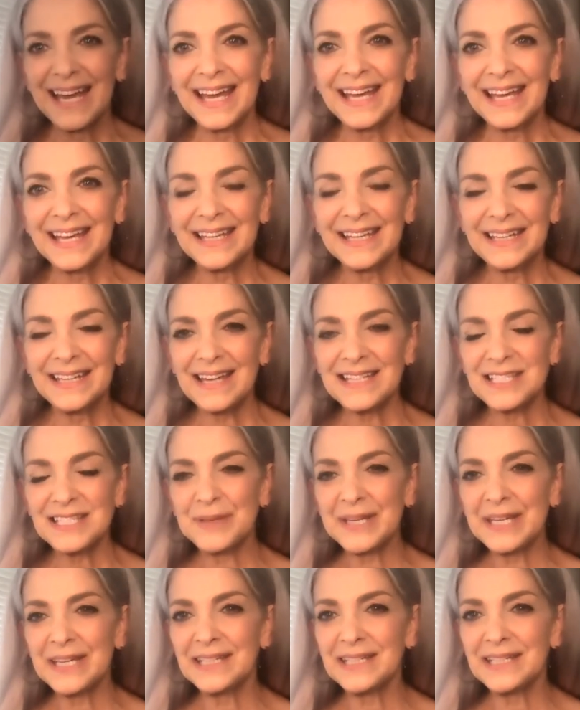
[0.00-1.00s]
It has
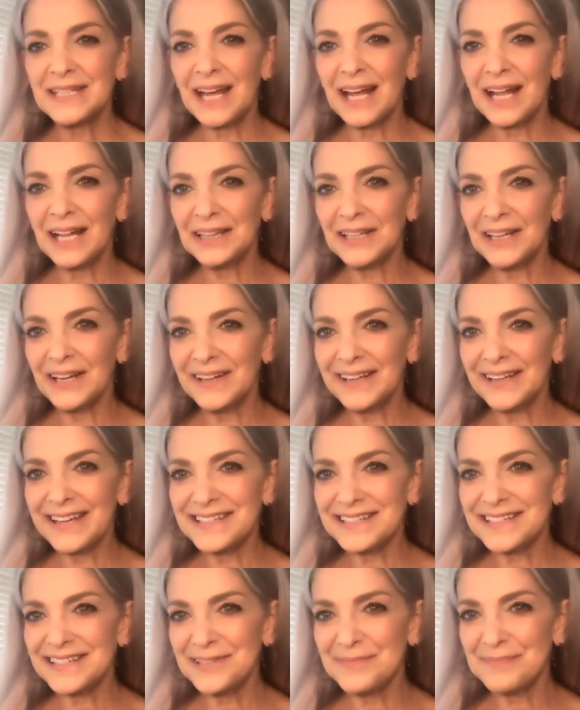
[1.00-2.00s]
been a long
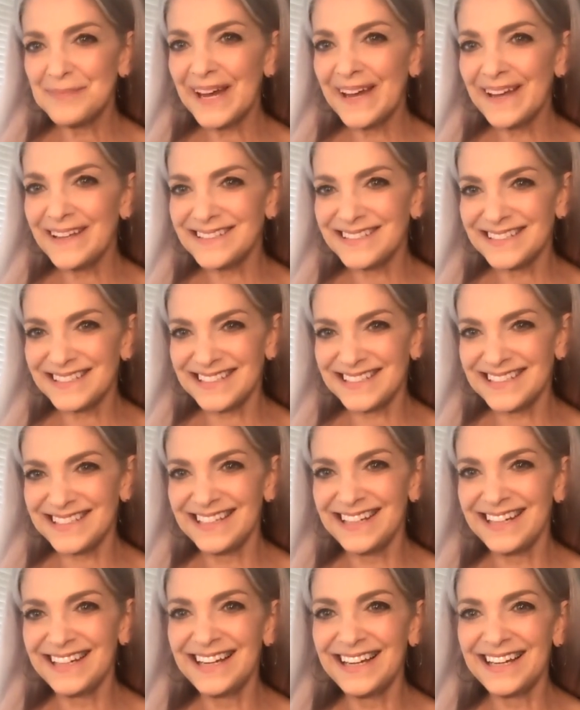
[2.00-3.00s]
18 months
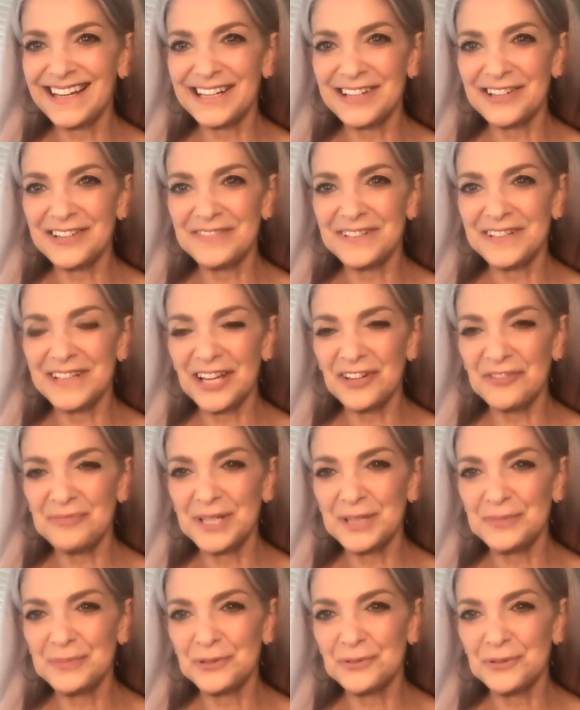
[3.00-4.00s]
of a lot of
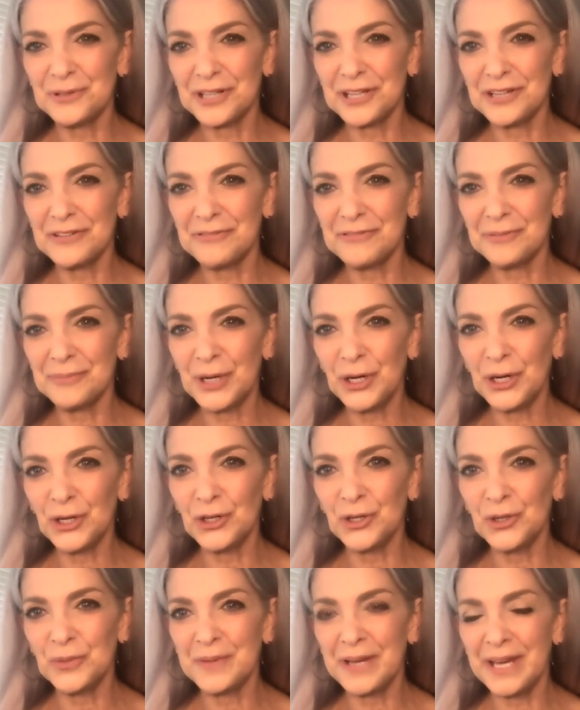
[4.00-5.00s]
people working from
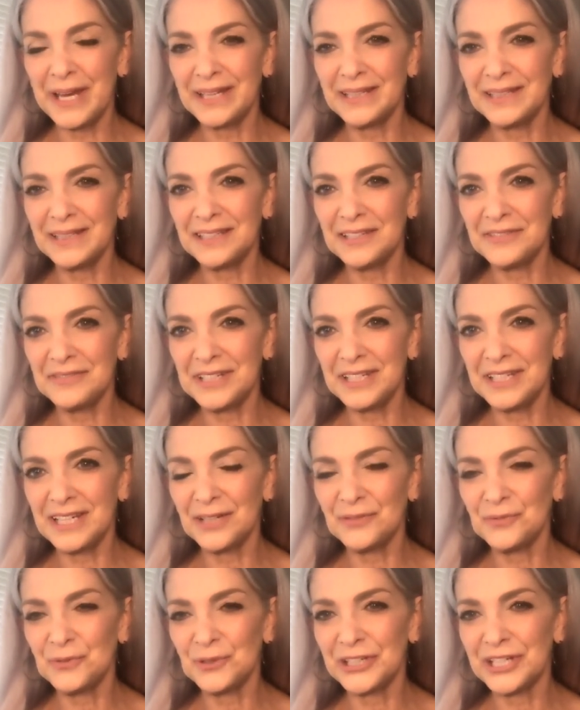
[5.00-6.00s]
home and living
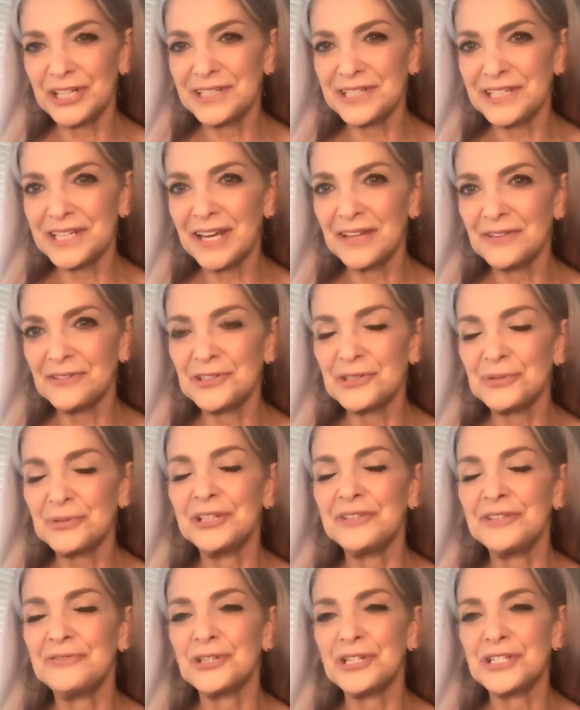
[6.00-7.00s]
and working together
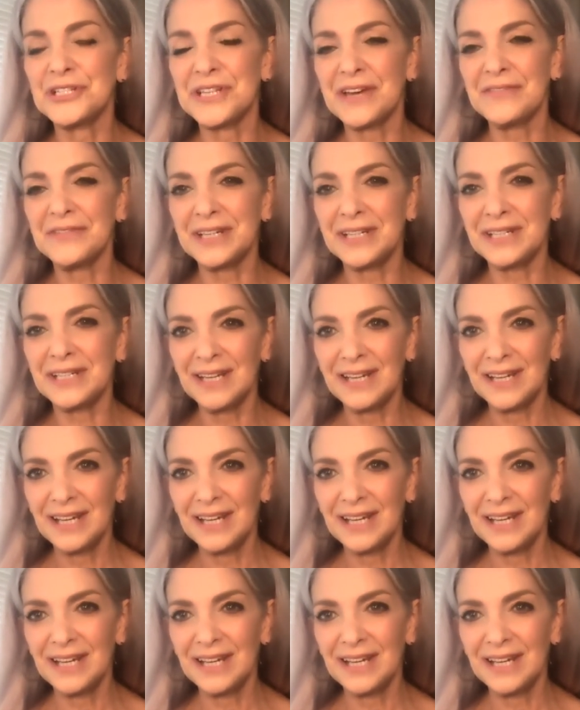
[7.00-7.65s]
24 7.